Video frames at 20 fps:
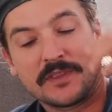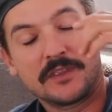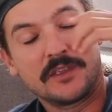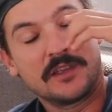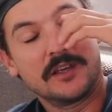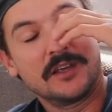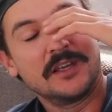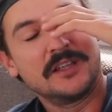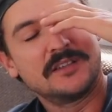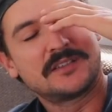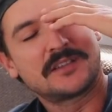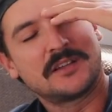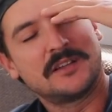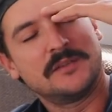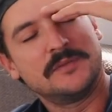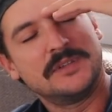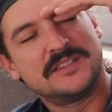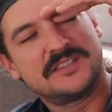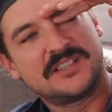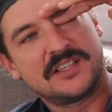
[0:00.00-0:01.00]
The, it's going
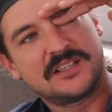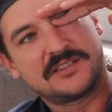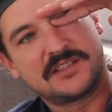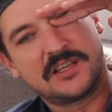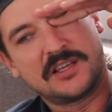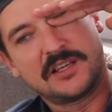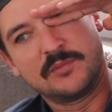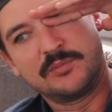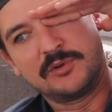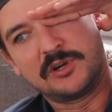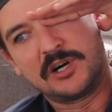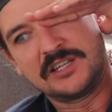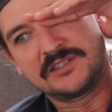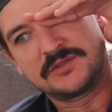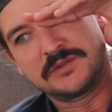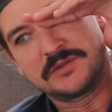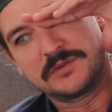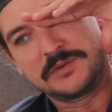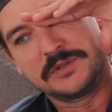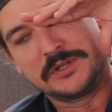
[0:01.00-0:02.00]
to be 6
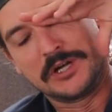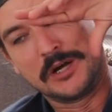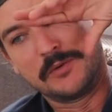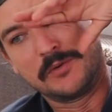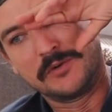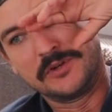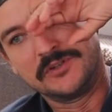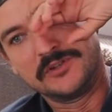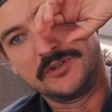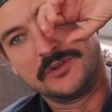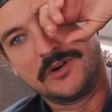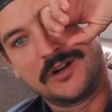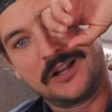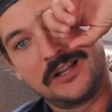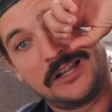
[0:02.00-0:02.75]
gigabytes, which we don't want to do on